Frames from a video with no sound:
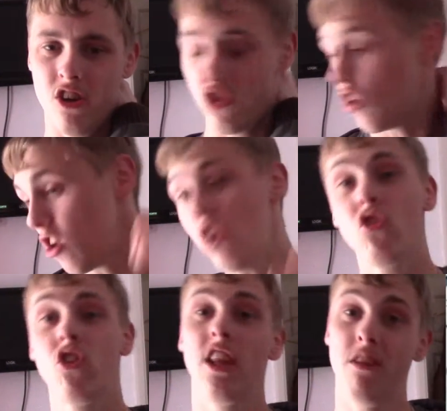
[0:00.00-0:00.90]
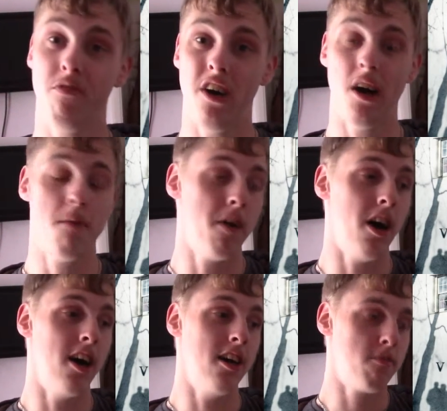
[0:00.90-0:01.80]
So don't see the film,
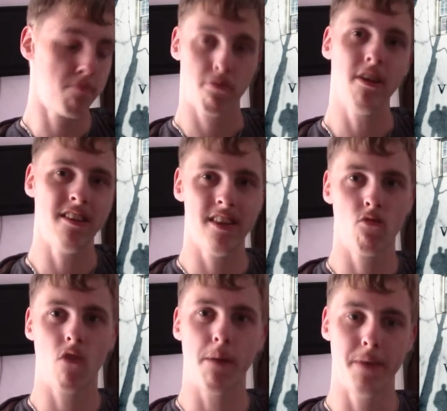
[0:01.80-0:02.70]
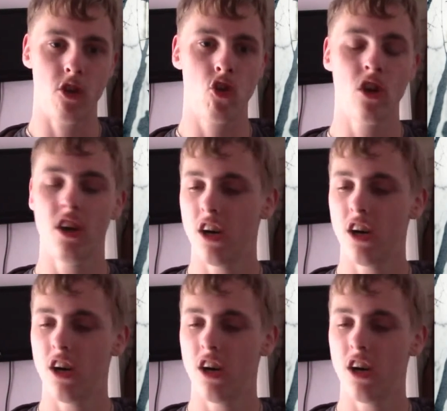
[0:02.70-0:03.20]
it's pretty rubbish.